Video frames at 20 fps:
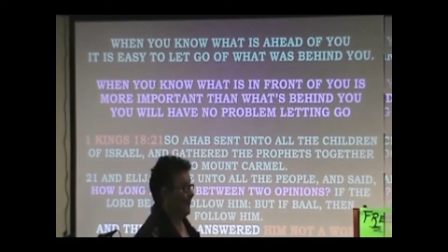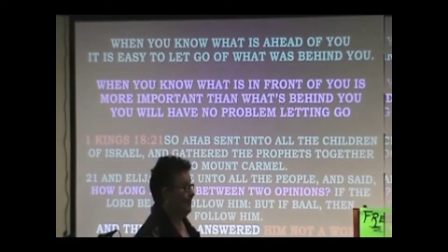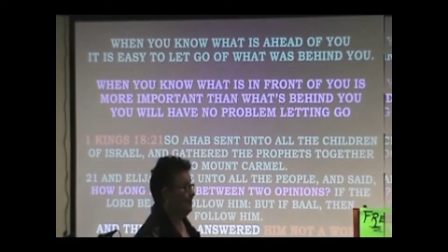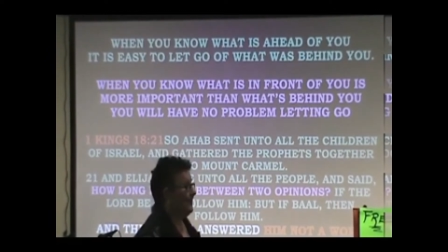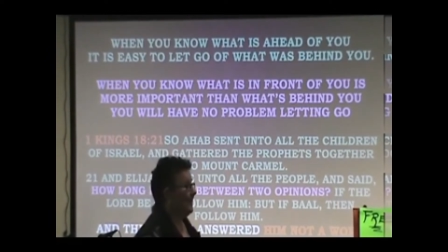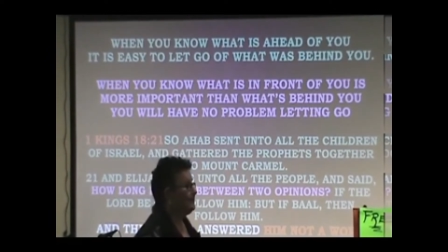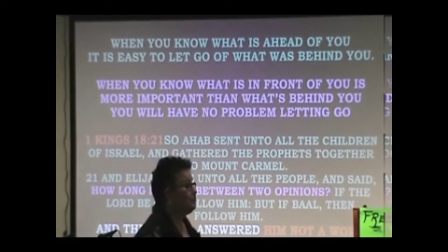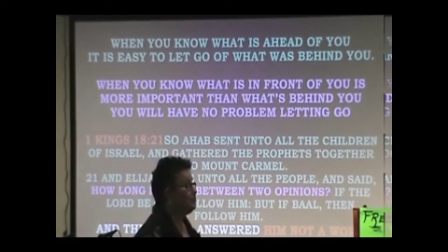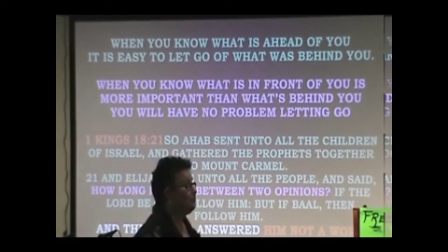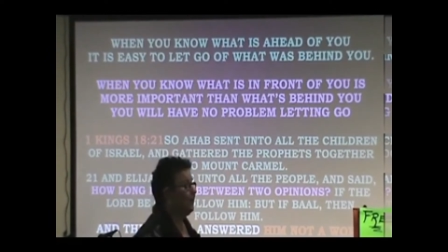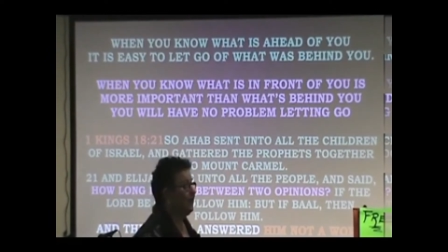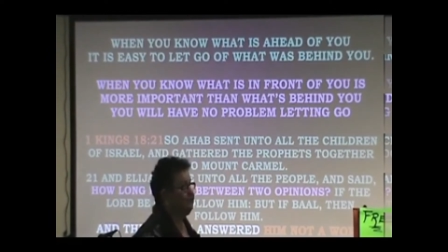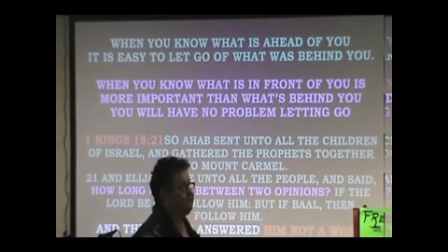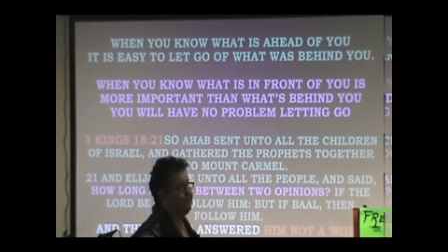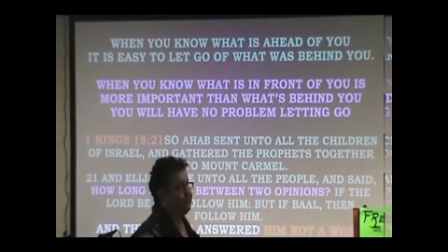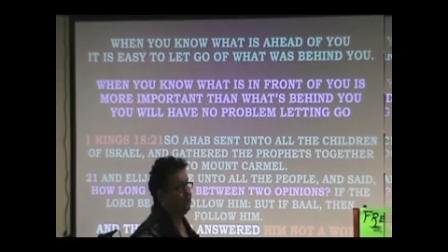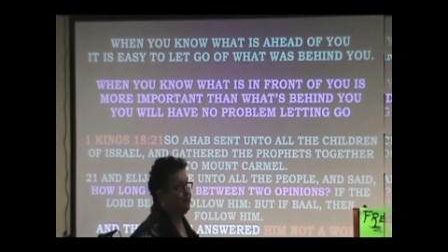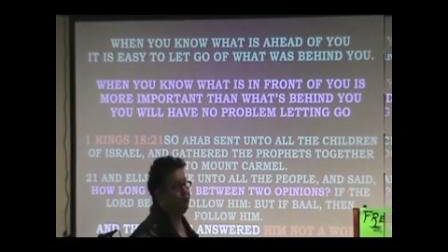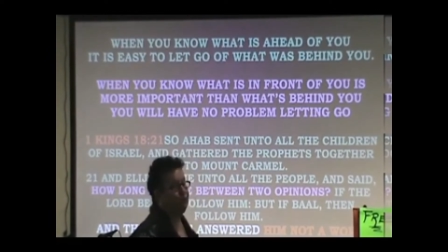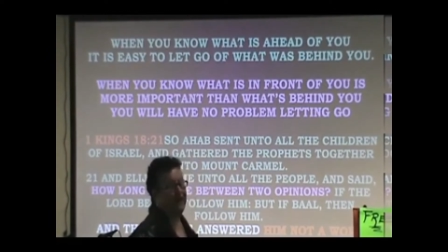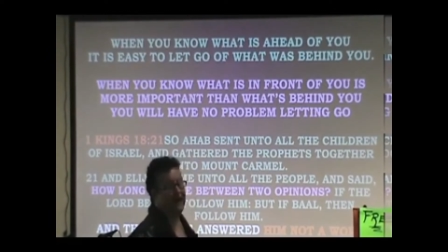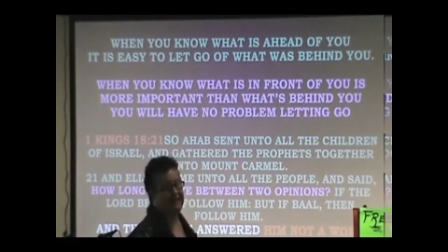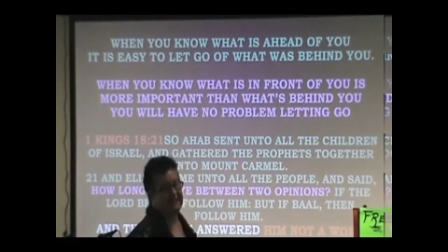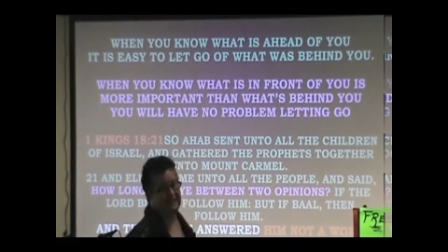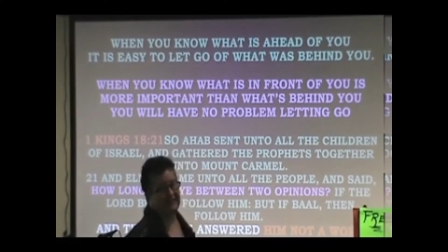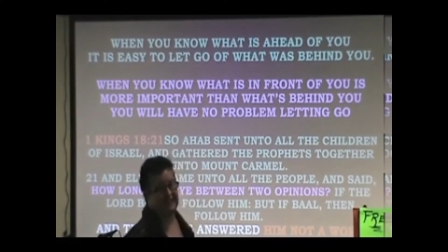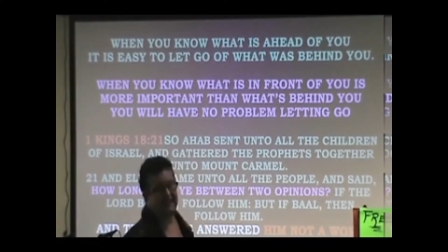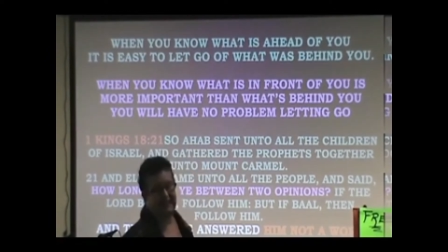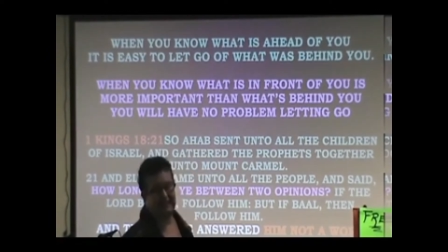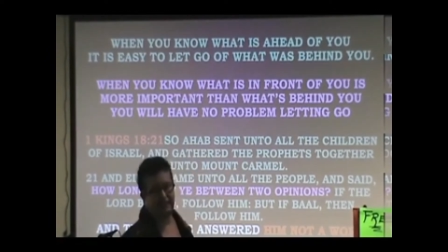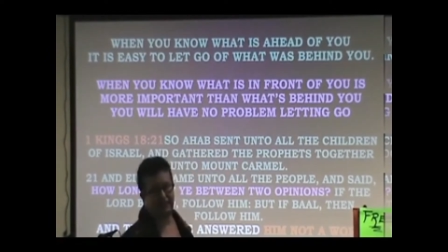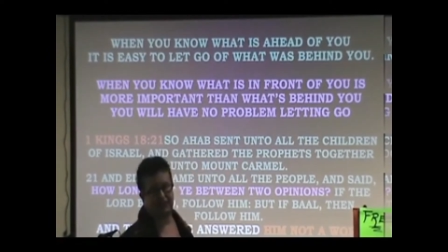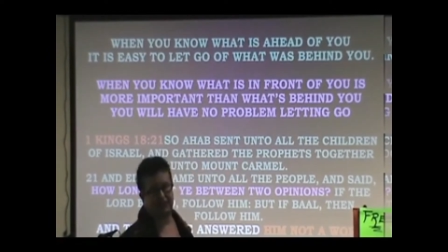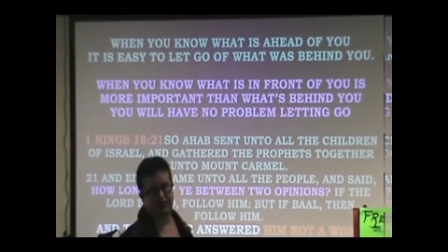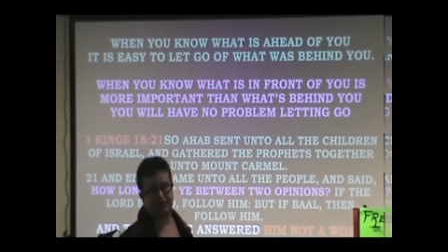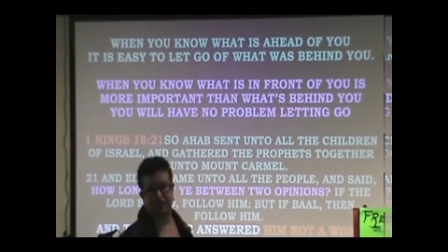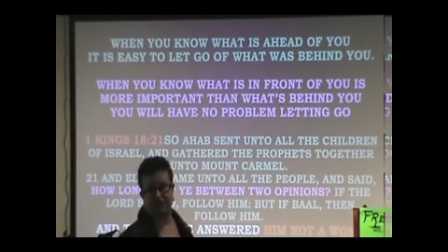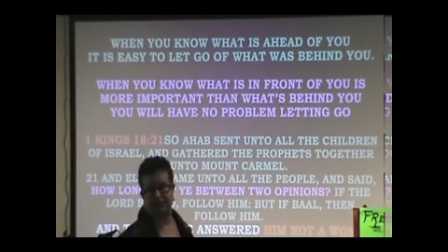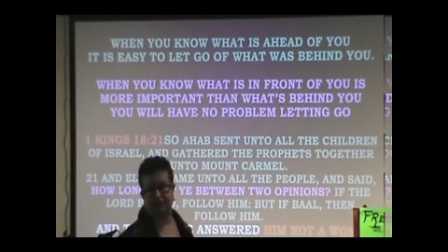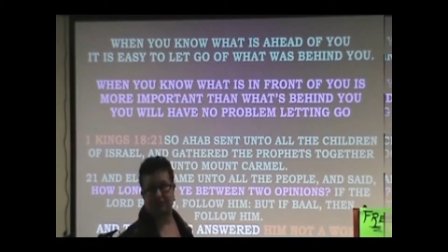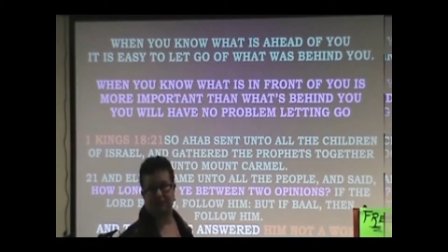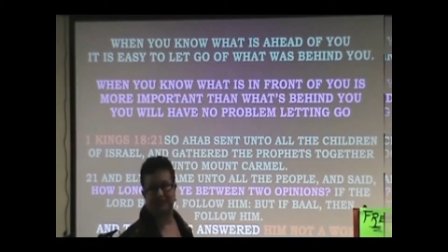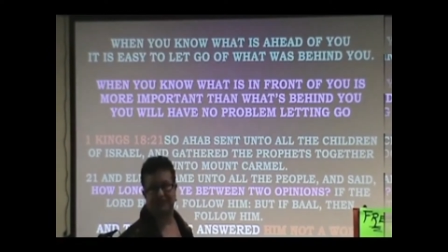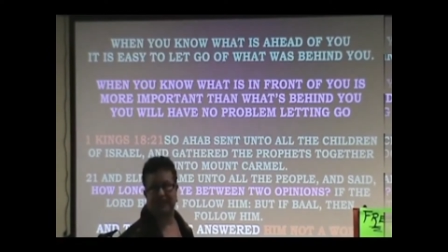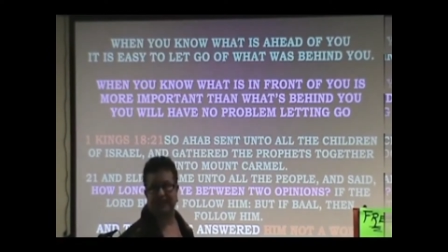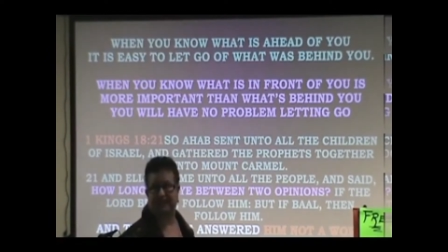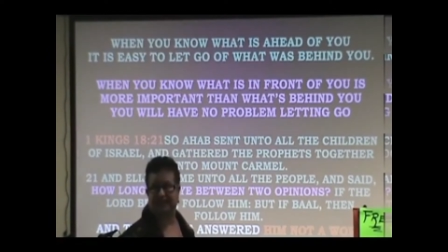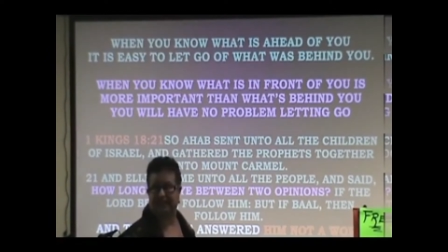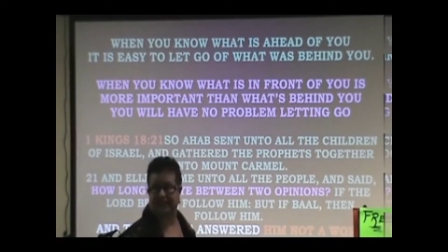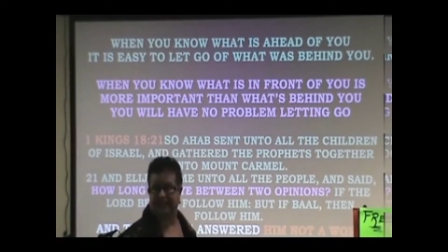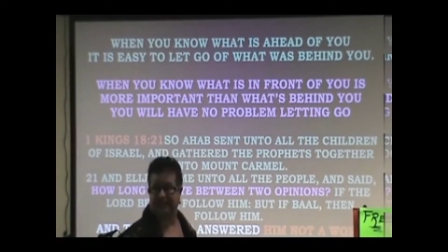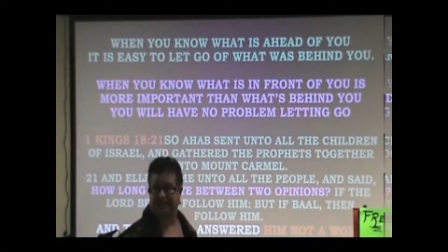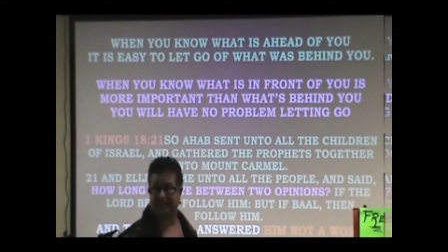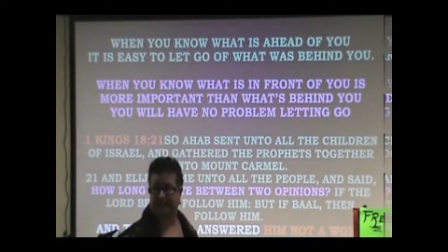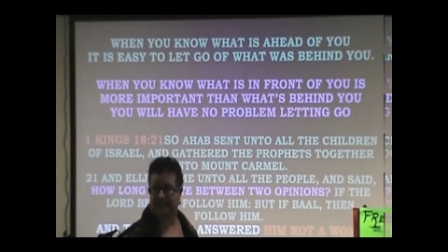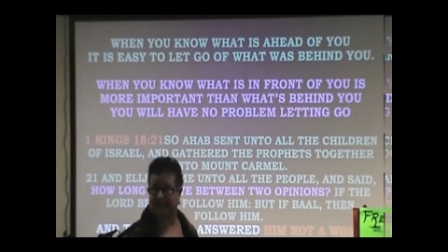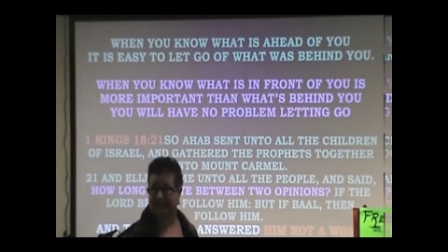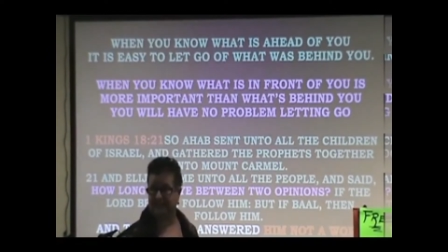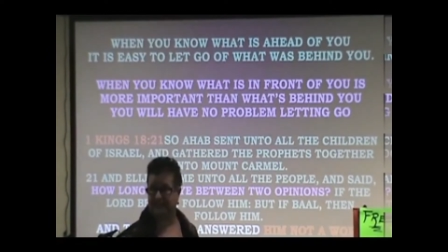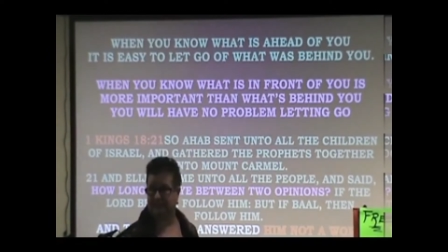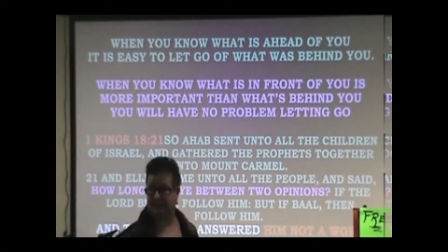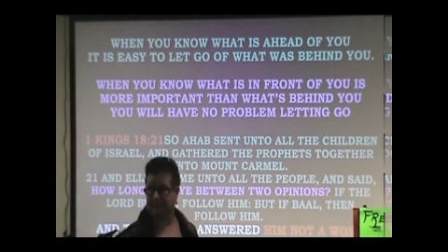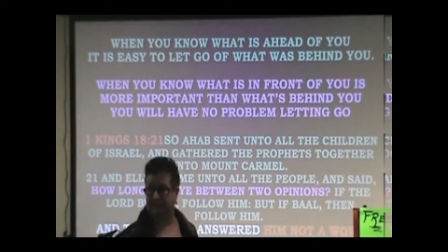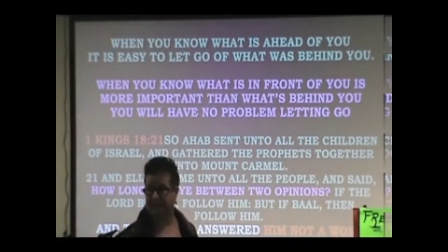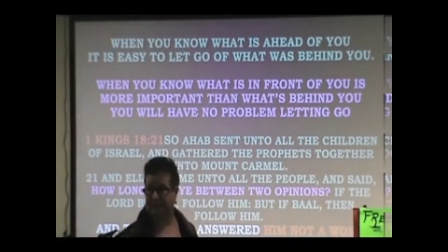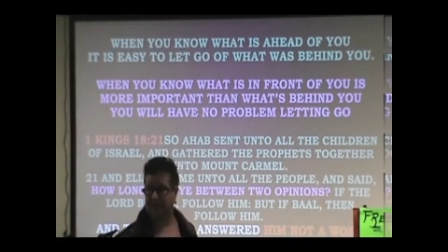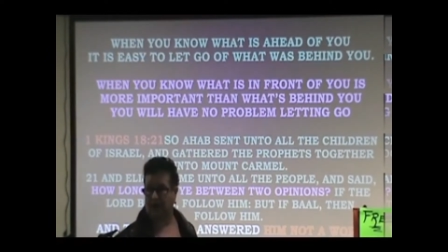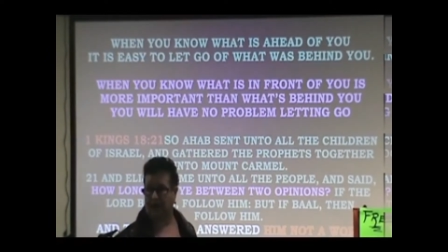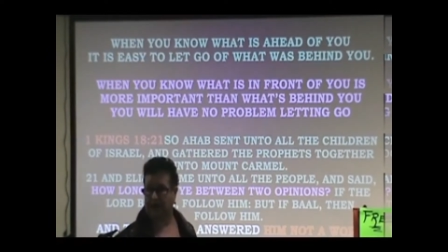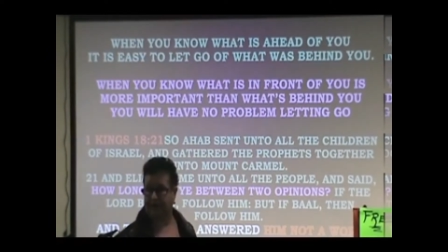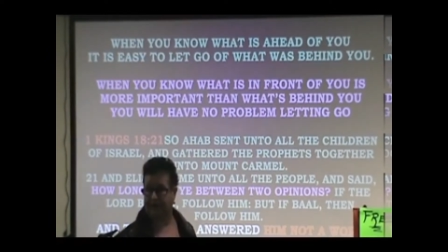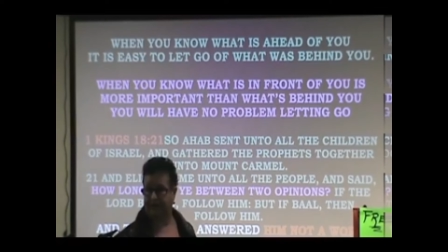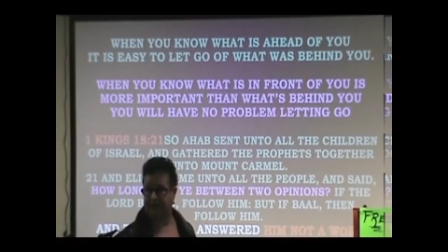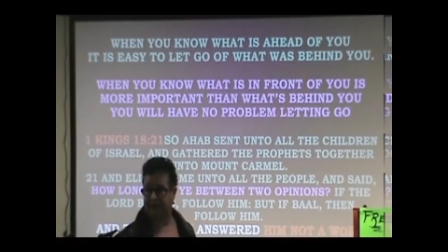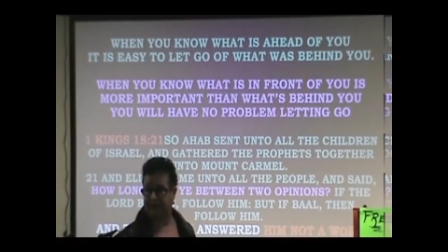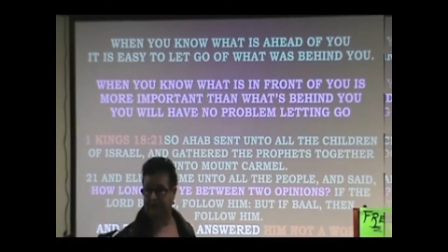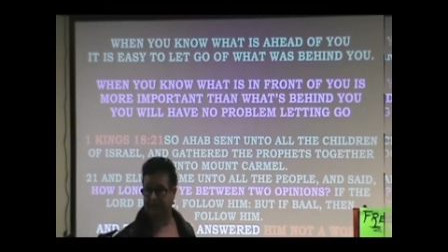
That's why procrastination is so deadly in the kingdom of God.